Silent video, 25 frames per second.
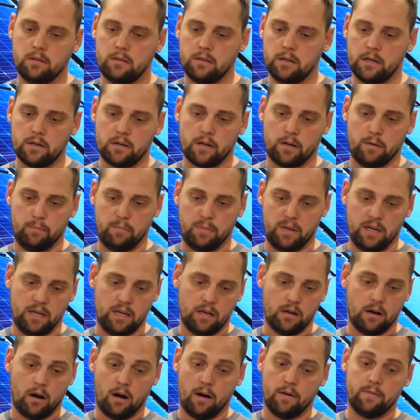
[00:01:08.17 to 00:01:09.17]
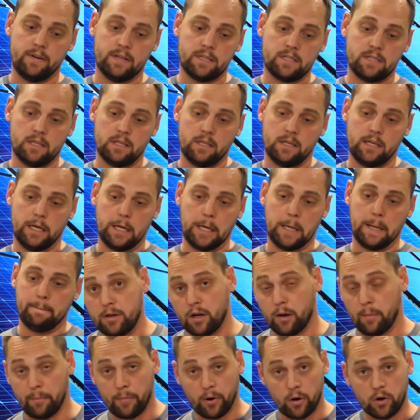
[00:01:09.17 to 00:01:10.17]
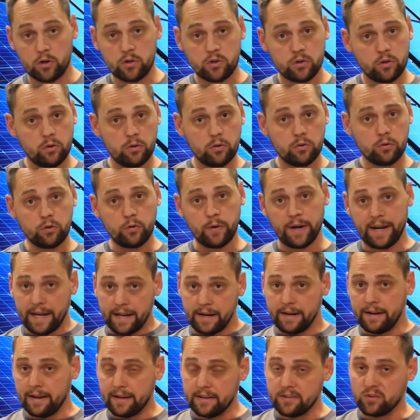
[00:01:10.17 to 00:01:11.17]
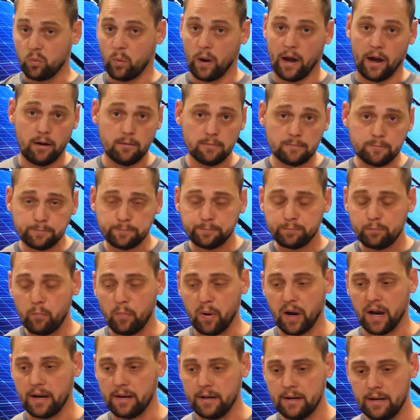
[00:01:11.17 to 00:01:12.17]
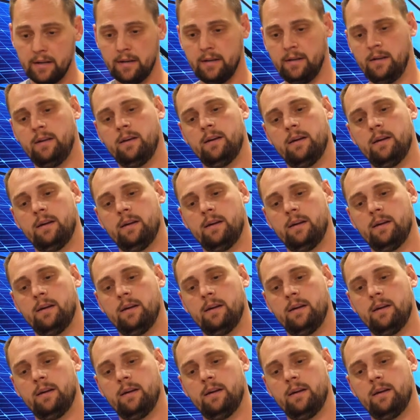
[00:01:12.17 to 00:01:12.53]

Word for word: There can be obviously commercial grid as well, but